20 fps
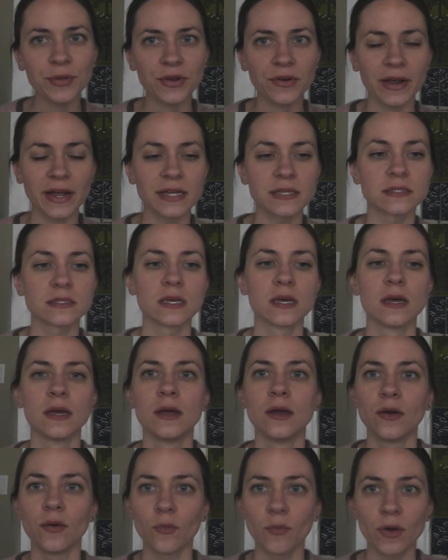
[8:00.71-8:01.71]
purees
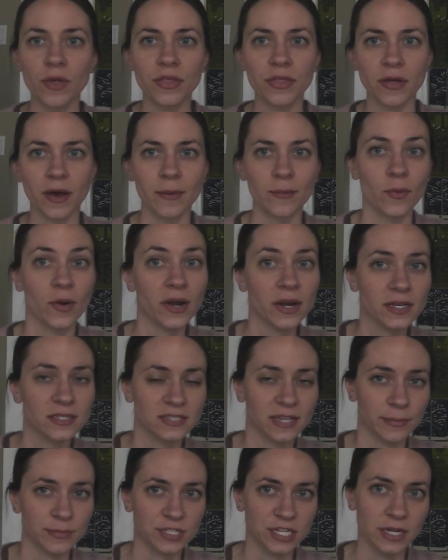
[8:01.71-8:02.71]
with one
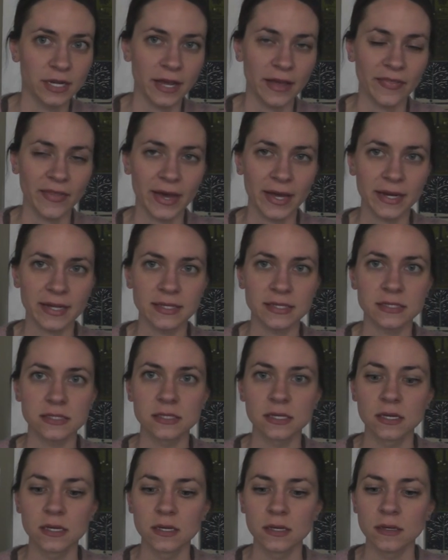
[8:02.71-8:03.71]
exception, and that
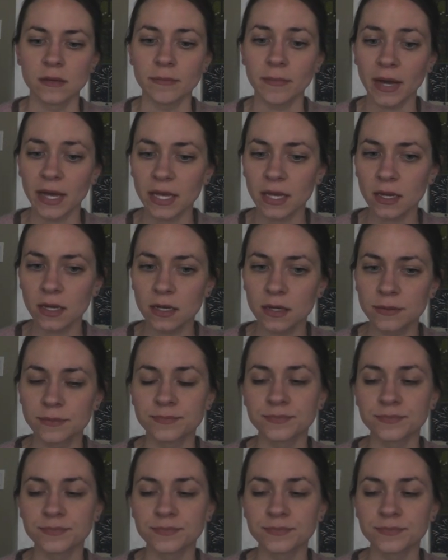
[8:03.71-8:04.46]
is Mike,